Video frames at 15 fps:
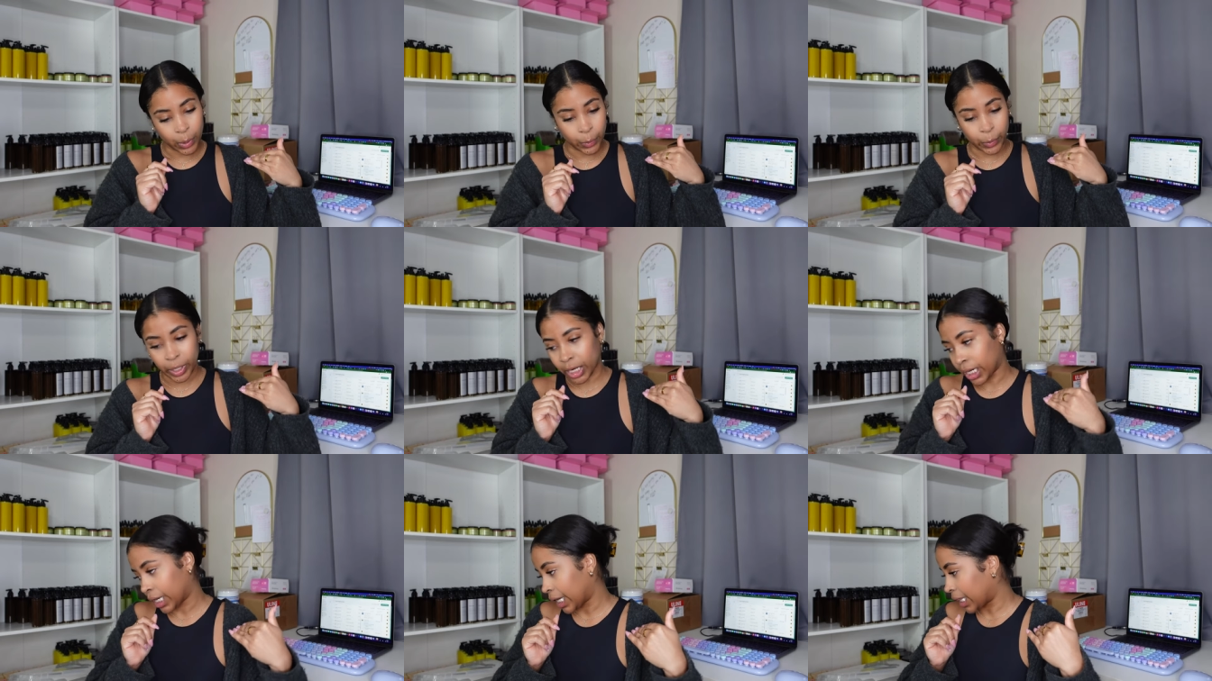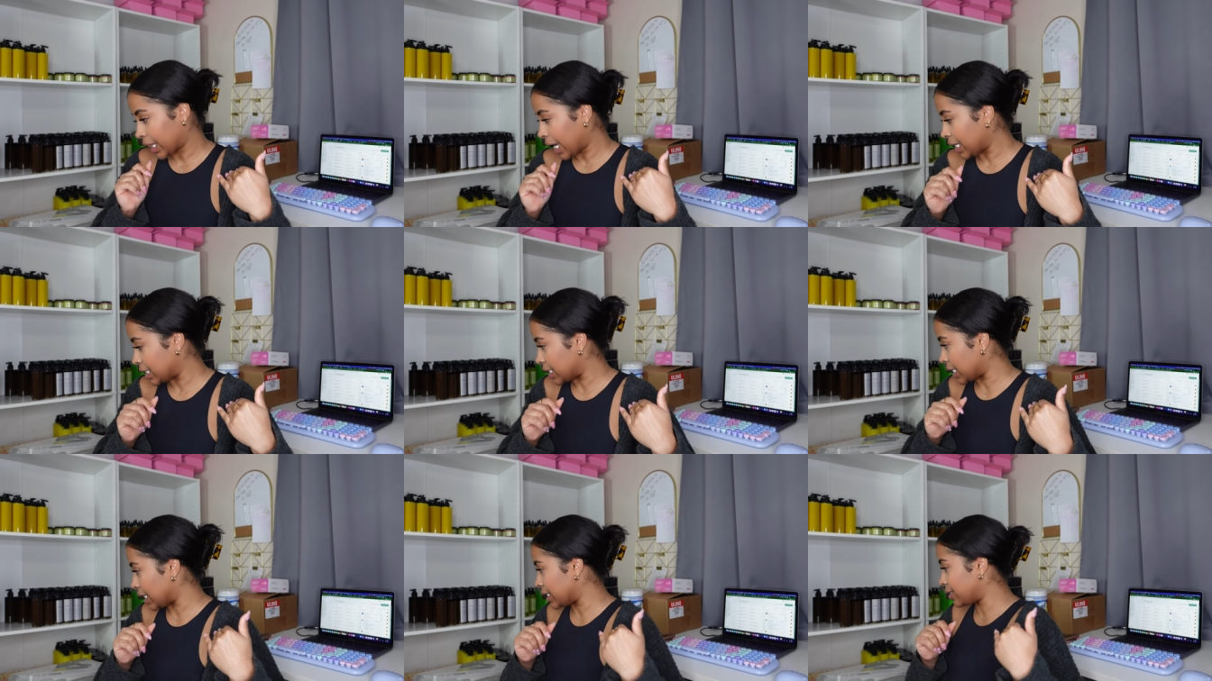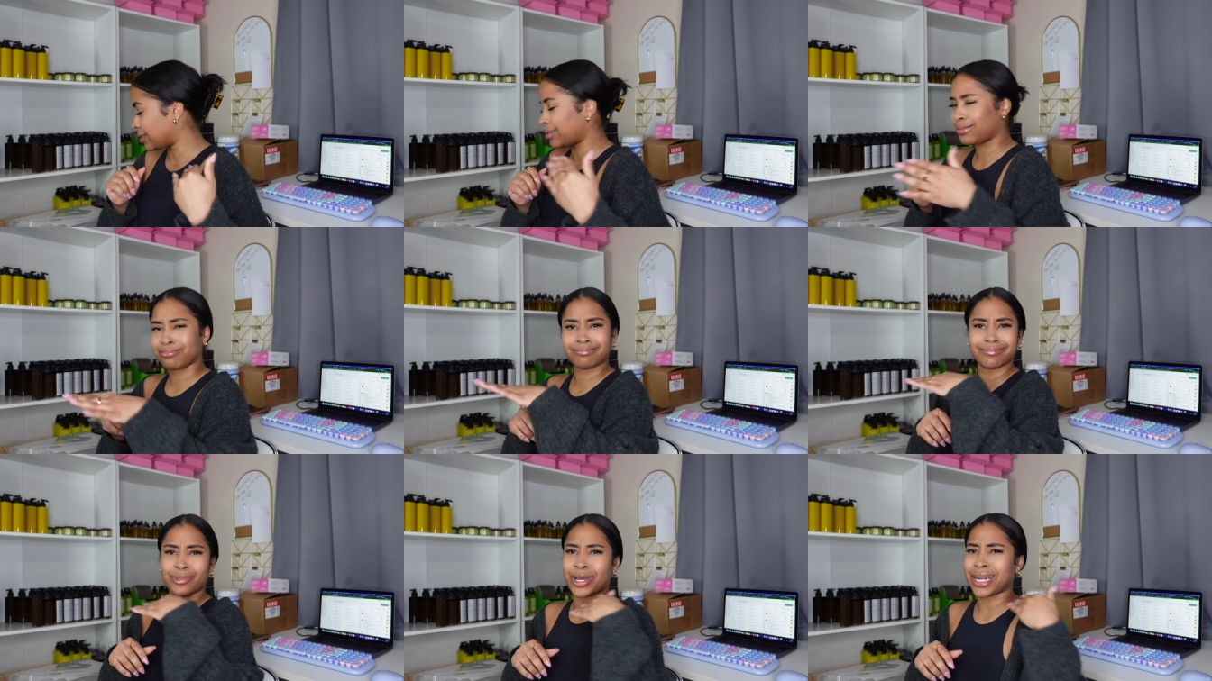we're gonna get that done.
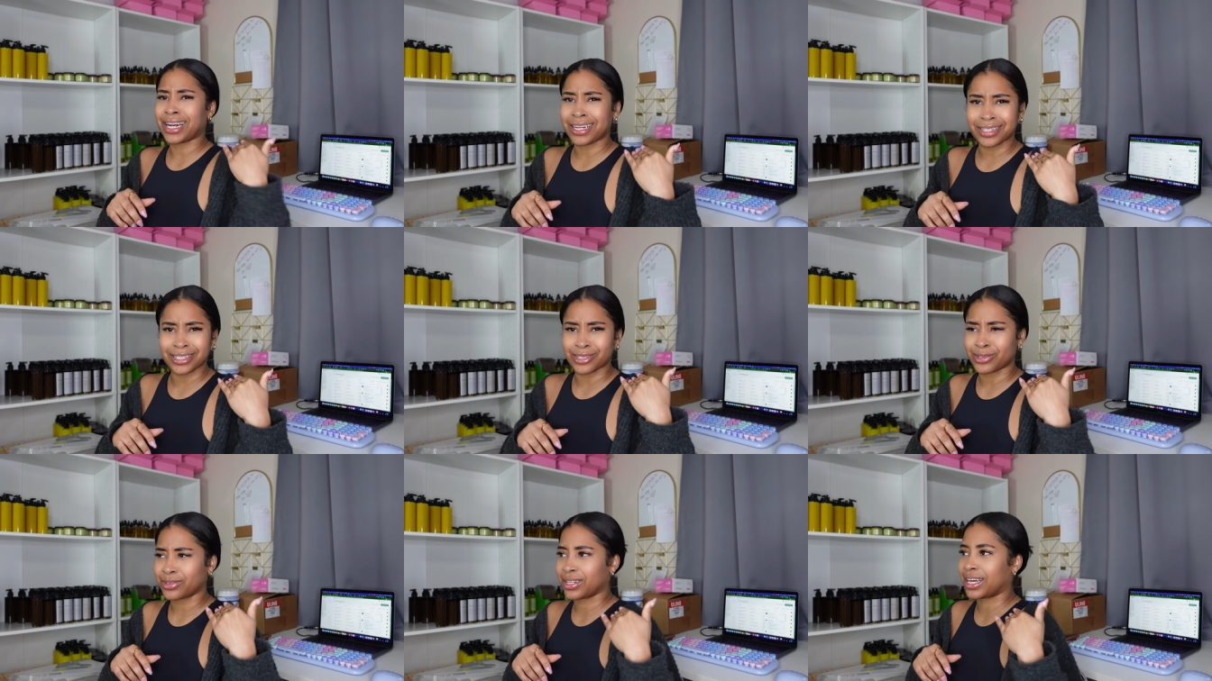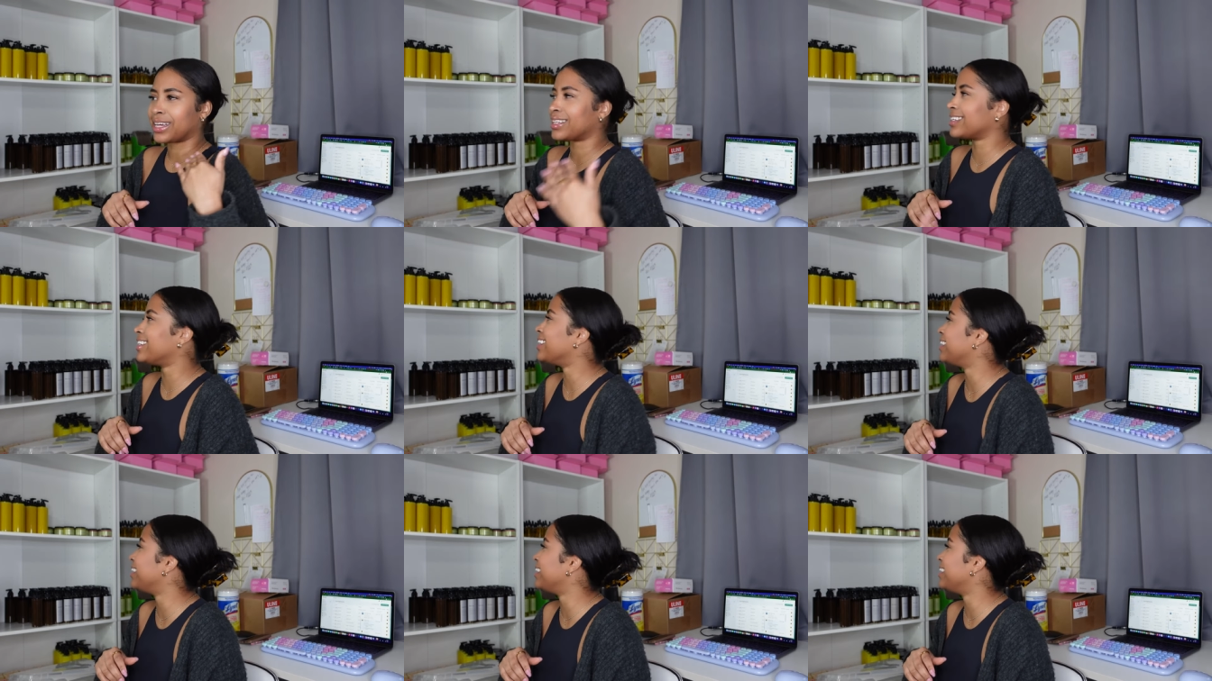Why did I just do that?